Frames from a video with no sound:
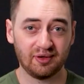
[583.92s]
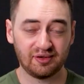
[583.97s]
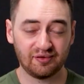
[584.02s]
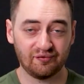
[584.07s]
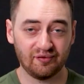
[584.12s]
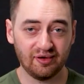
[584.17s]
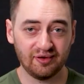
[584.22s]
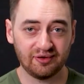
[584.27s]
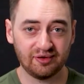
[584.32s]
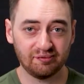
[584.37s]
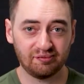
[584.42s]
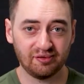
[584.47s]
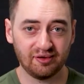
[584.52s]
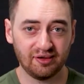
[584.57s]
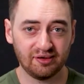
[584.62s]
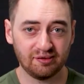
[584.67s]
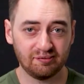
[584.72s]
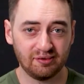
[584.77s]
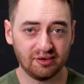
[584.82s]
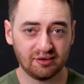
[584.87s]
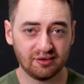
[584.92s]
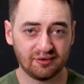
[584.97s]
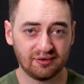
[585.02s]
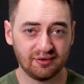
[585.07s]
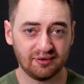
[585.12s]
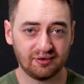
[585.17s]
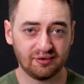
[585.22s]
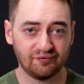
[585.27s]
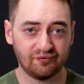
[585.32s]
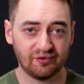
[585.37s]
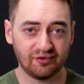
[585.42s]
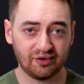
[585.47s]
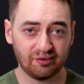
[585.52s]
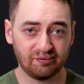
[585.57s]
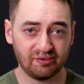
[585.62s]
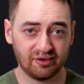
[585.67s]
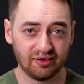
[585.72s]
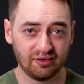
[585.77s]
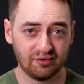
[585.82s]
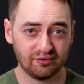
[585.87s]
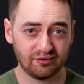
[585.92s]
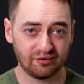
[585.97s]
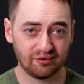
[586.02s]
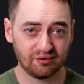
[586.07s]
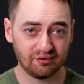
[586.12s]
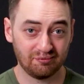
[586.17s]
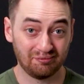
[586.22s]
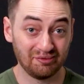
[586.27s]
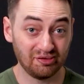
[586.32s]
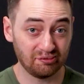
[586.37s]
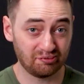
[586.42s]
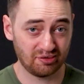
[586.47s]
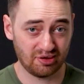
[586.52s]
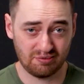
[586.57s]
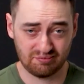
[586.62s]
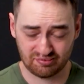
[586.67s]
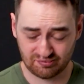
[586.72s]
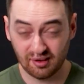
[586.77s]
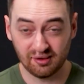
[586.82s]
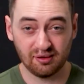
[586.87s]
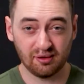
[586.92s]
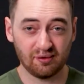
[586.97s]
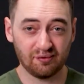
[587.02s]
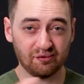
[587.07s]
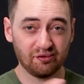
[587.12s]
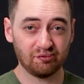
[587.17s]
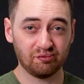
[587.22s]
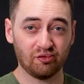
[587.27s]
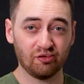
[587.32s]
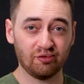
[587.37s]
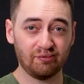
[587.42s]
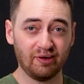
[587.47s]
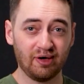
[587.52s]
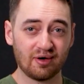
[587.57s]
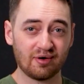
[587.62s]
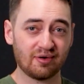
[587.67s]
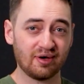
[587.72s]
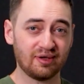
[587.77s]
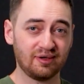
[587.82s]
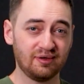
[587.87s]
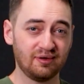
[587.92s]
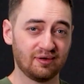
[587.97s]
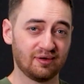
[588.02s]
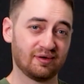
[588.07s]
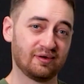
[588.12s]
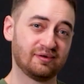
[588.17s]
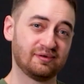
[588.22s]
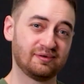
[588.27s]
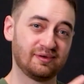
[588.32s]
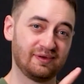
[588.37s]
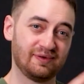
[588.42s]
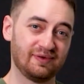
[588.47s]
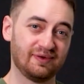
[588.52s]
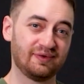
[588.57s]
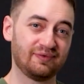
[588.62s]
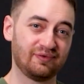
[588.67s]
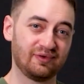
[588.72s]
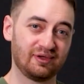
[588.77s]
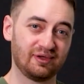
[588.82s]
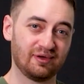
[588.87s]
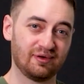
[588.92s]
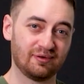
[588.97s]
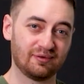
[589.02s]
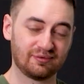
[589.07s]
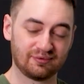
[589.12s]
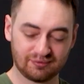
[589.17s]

I devised a plan to make a system for something else, meal prep. And you can learn more about it right here in this video.